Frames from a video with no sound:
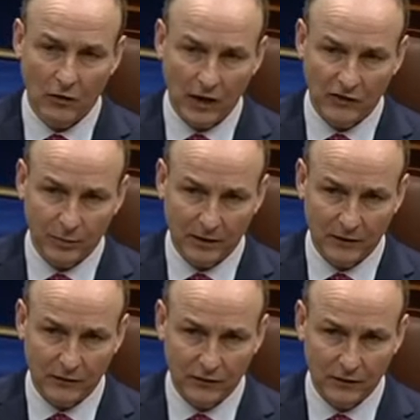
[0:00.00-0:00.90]
our
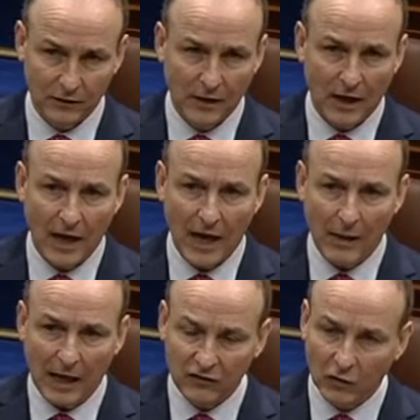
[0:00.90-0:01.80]
hospitals.
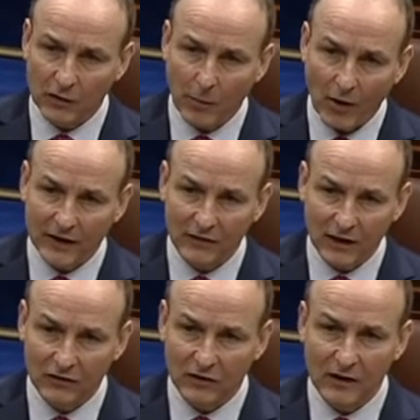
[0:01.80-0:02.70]
And so the point
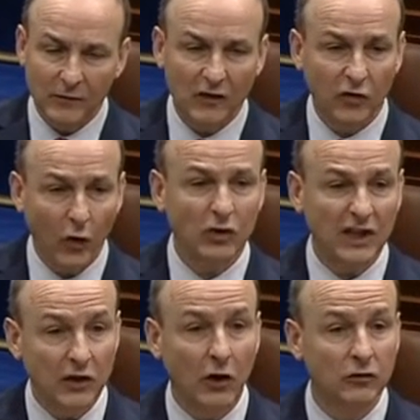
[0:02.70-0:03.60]
is, there's
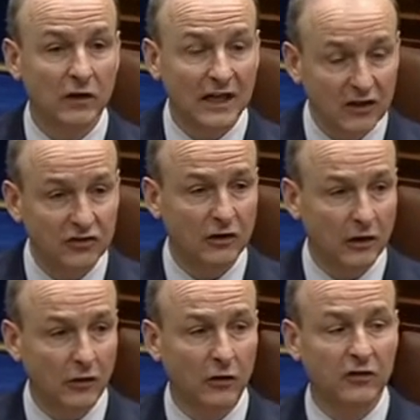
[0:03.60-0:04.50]
1,400 additional
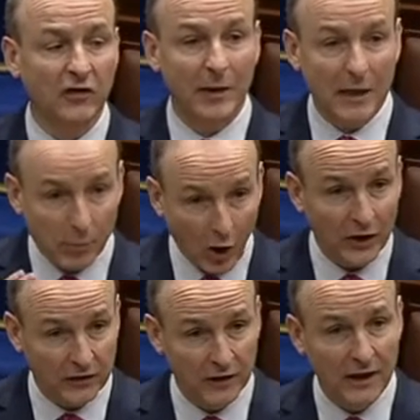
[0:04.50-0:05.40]
nurses have been
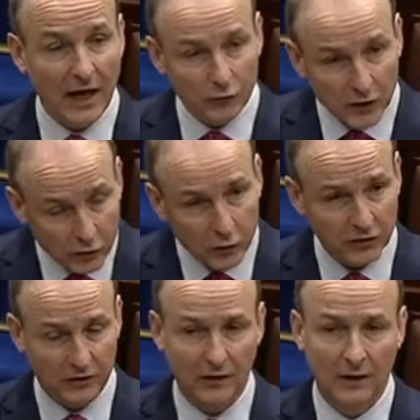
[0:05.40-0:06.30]
employed and
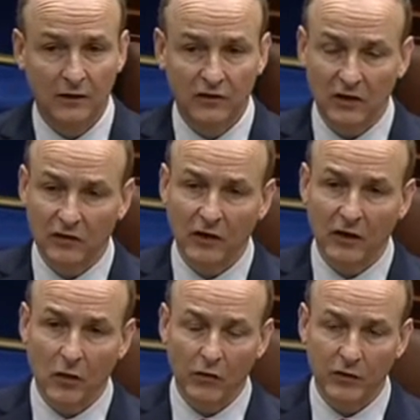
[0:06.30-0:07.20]
recruited since
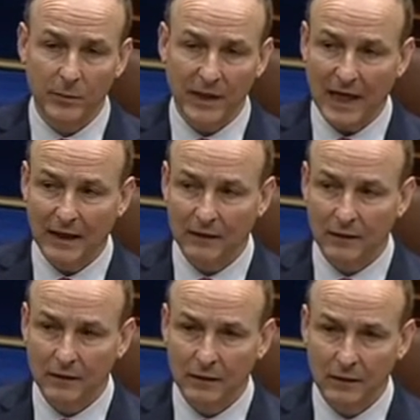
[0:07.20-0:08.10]
COVID began.
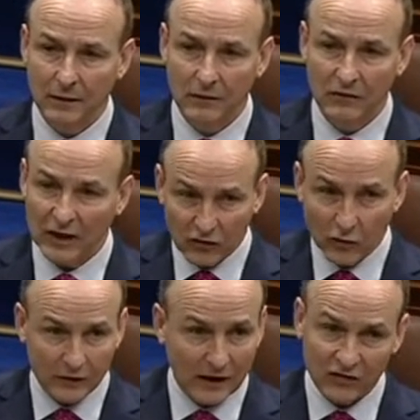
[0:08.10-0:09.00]
So
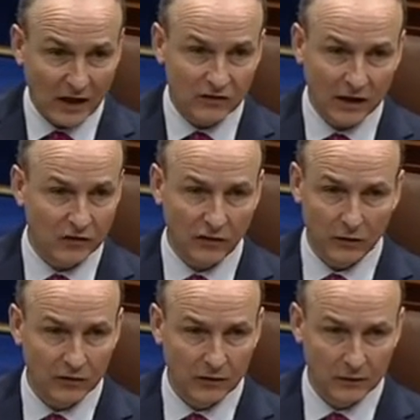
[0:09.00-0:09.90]
that's not the
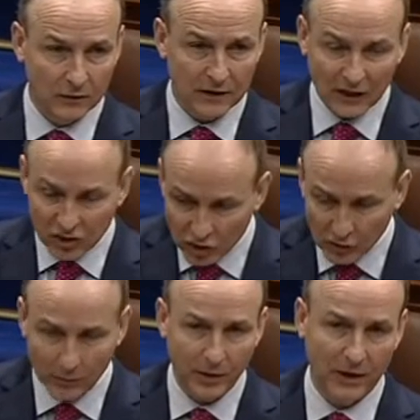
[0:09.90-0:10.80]
excuse. That
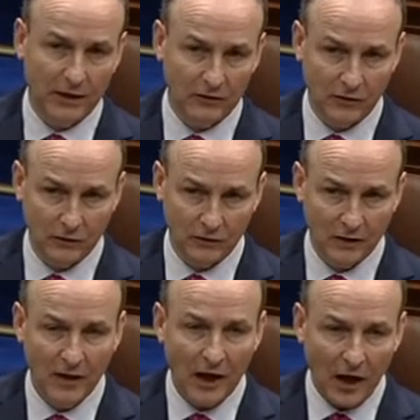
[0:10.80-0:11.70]
shouldn't be an excuse.
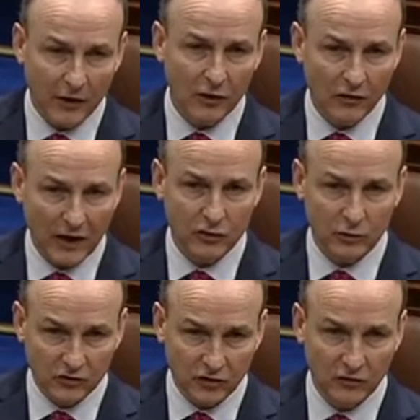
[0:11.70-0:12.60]

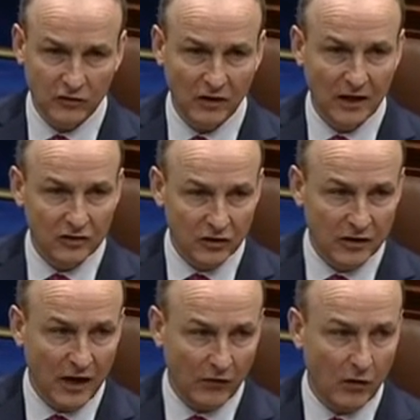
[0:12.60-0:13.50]
Undergraduate students should
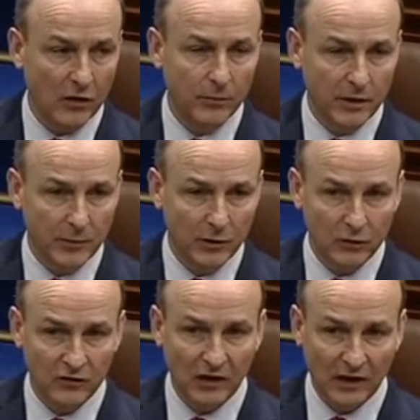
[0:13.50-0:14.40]
never be
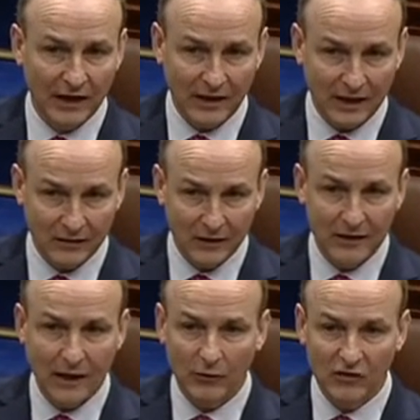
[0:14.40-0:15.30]
abused like that.
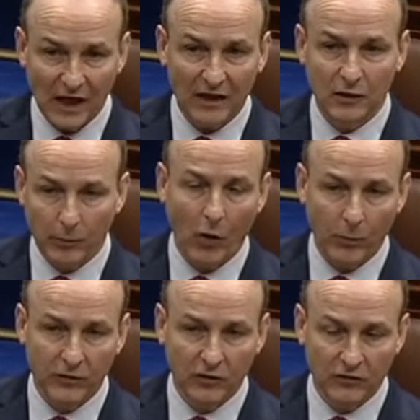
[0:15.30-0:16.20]
That was not the
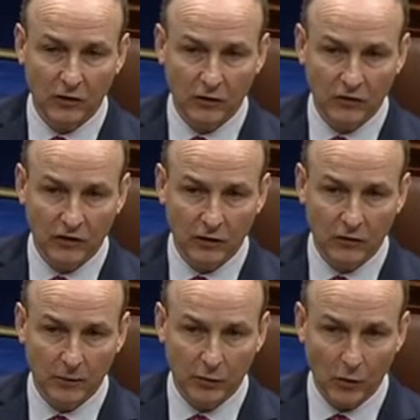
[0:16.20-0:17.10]
purpose of the nursing
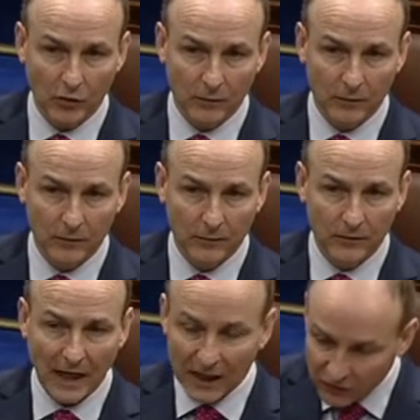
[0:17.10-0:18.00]
degree programme.
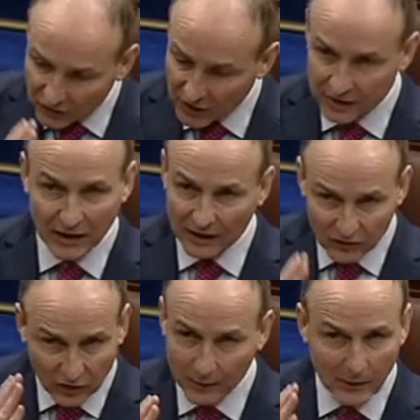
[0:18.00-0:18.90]

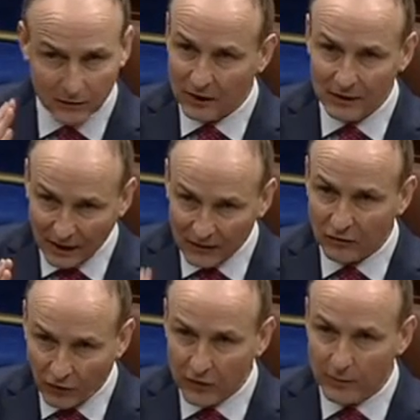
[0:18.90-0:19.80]
That's a
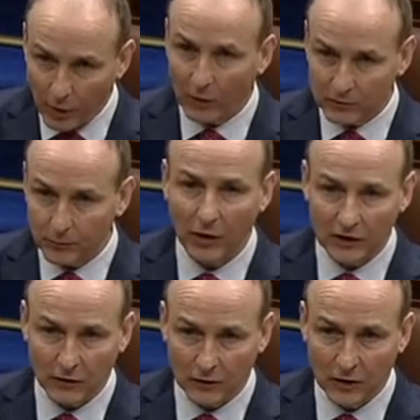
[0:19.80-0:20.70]
very important
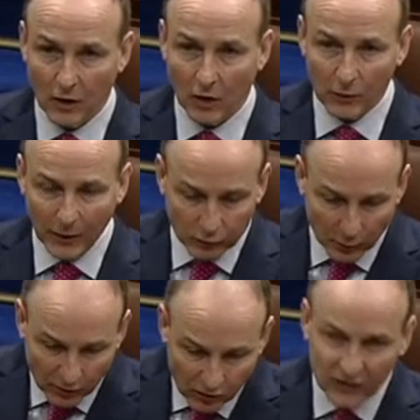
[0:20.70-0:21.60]
point here. Otherwise,
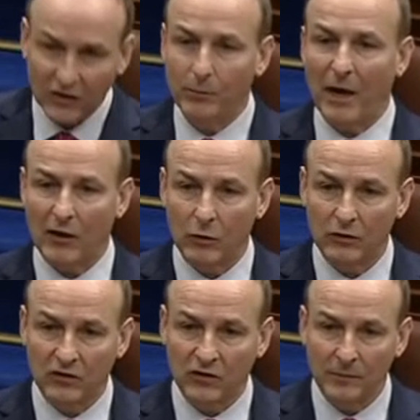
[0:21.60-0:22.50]
we're regressing
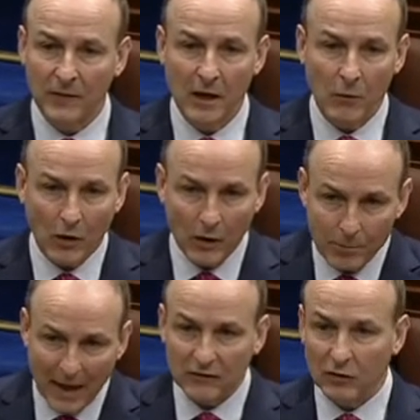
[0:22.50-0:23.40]
backwards. We're going
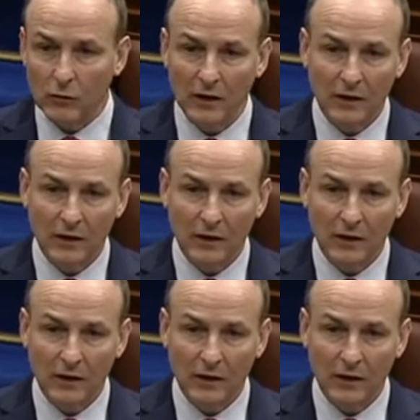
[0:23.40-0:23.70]
back to